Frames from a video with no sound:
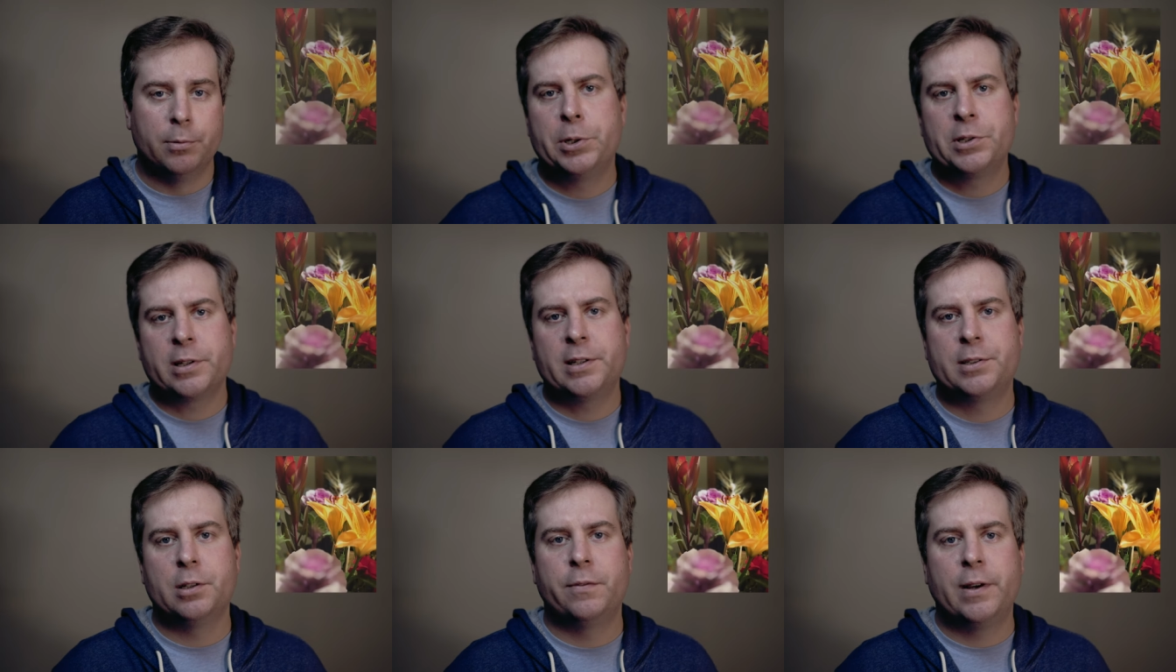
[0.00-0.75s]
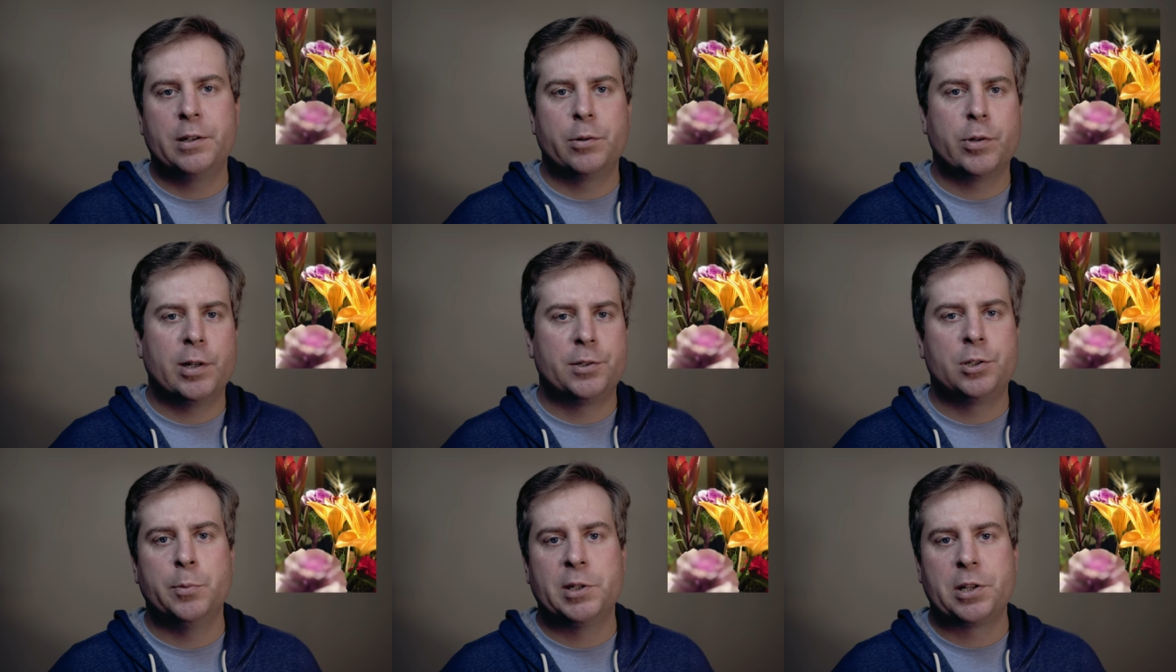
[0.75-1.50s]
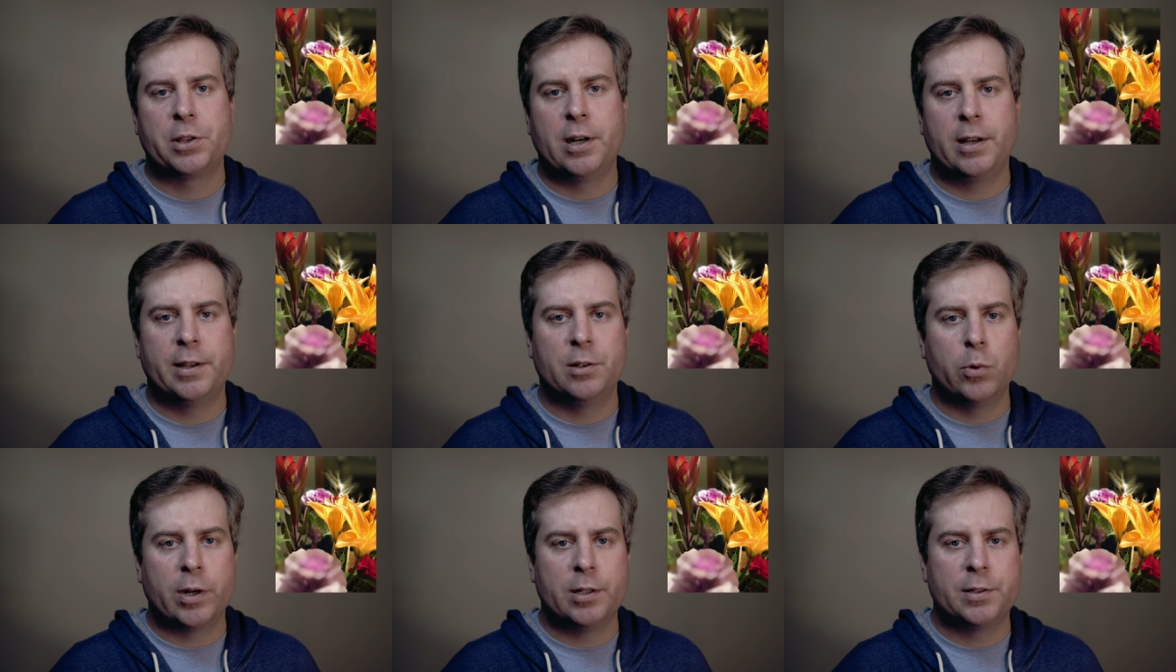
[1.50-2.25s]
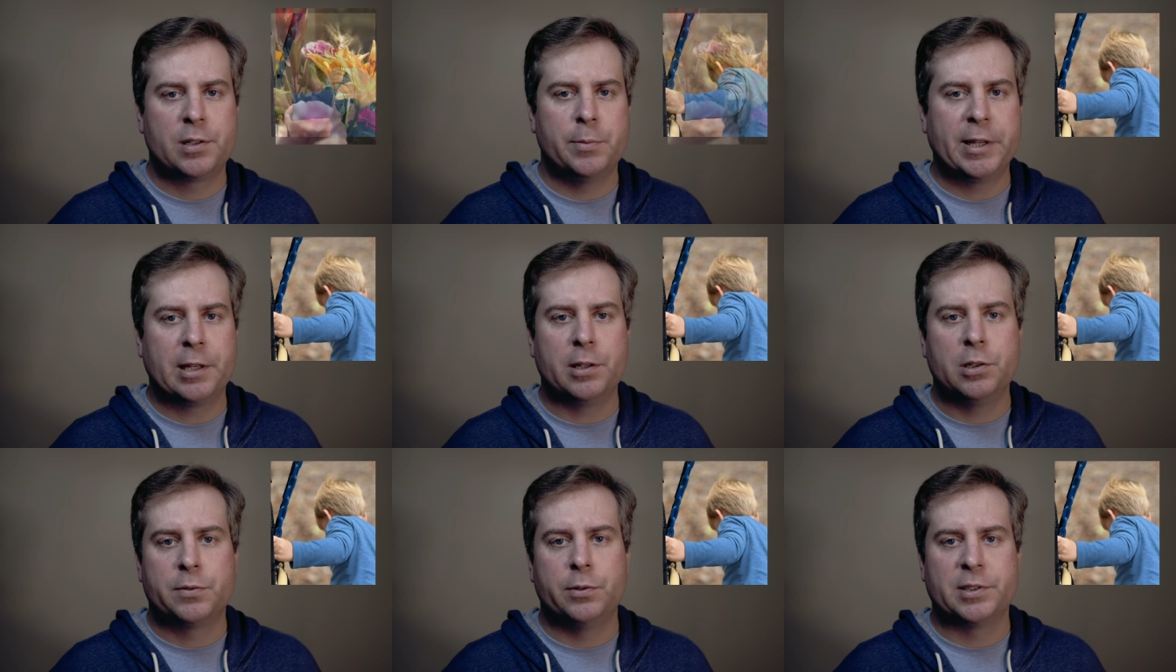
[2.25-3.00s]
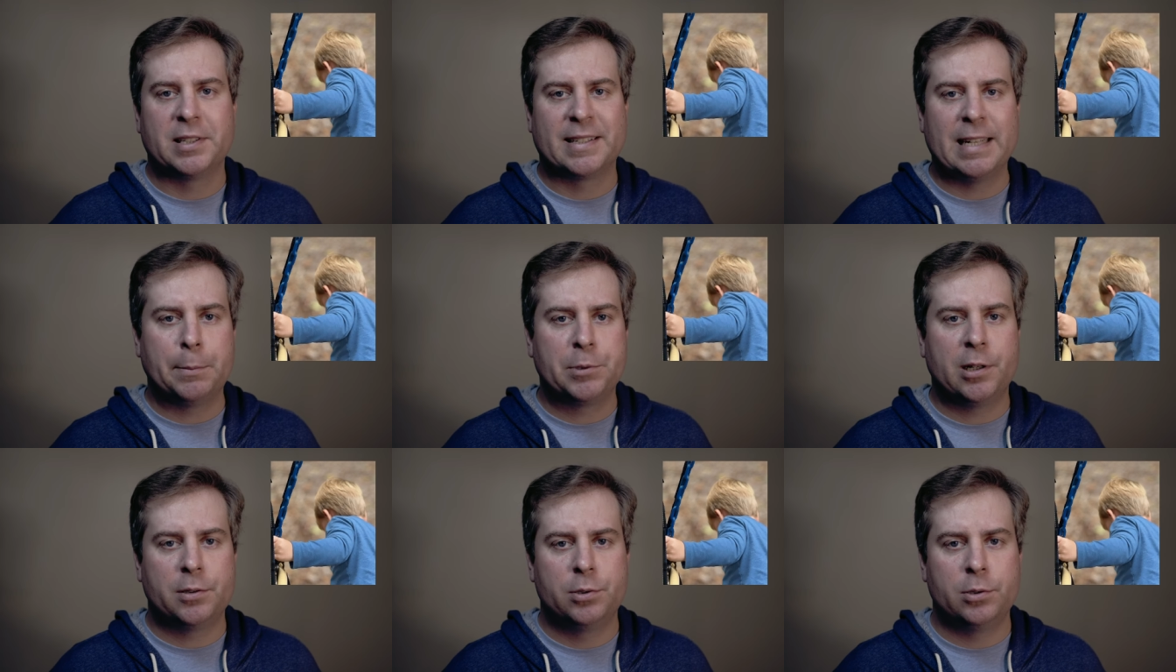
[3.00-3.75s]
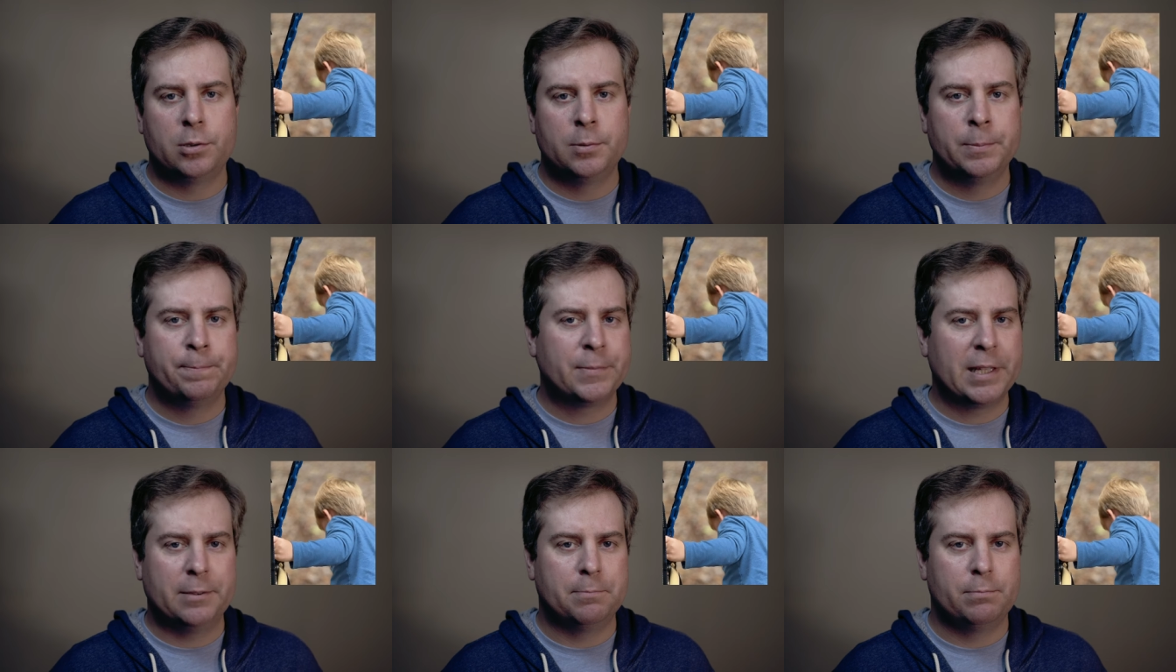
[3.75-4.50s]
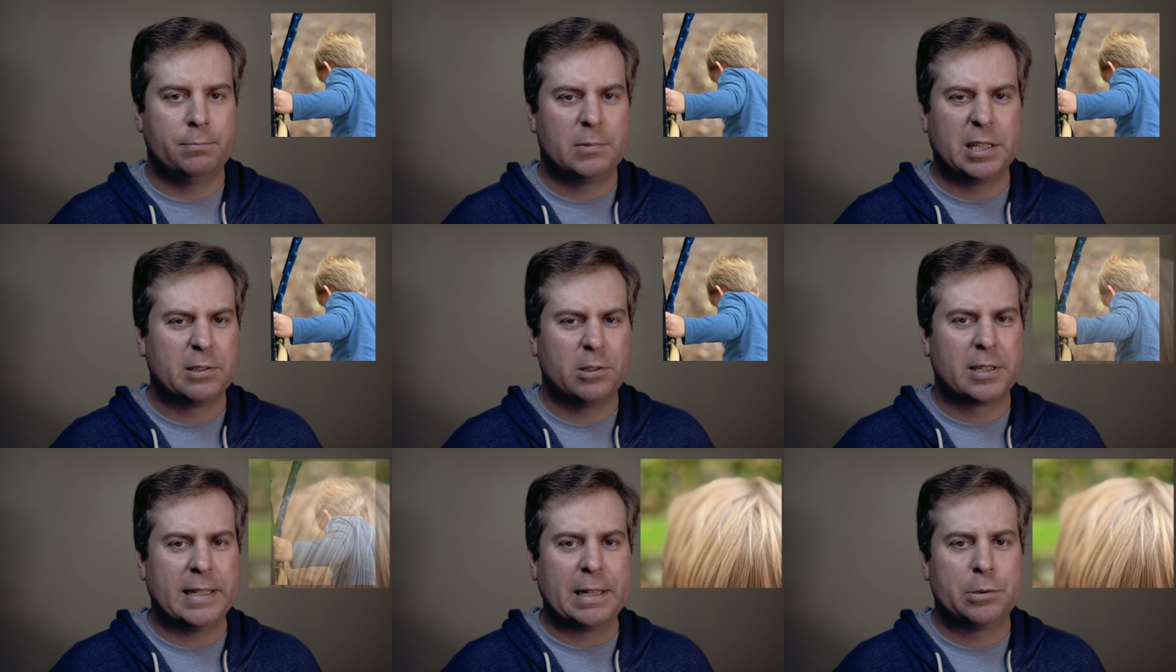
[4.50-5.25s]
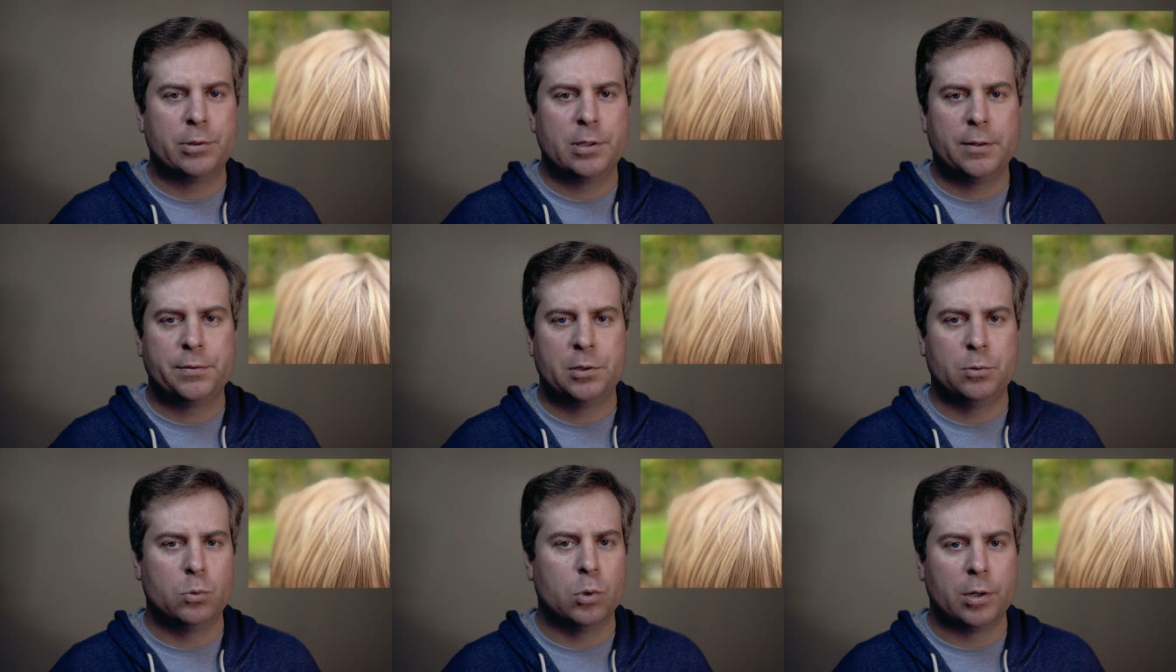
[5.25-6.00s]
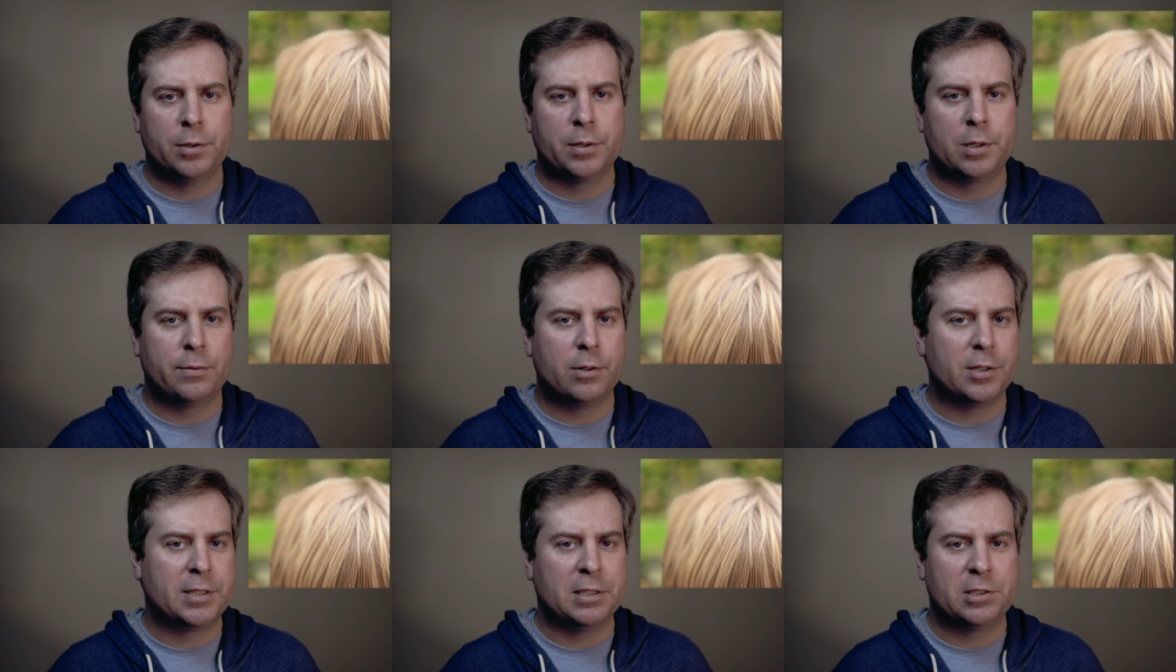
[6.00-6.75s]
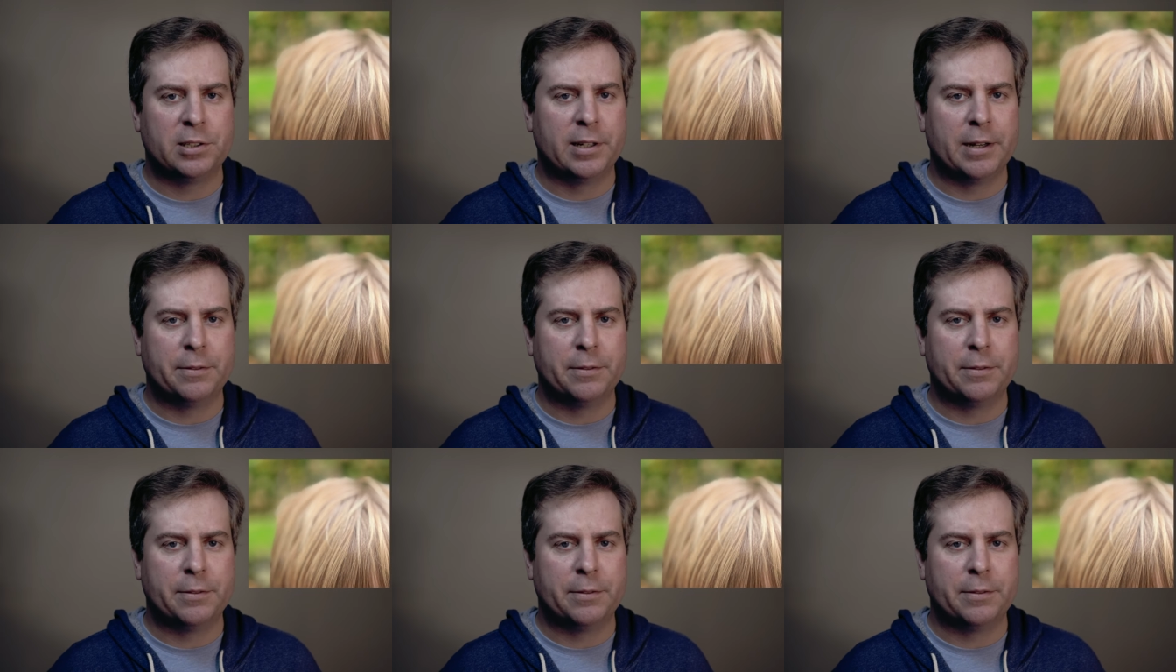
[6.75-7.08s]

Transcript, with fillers: Personally, I still find it requires too much thought and awareness to make it useful as a snapshot tool, and doesn't look natural enough to warrant the overt attention and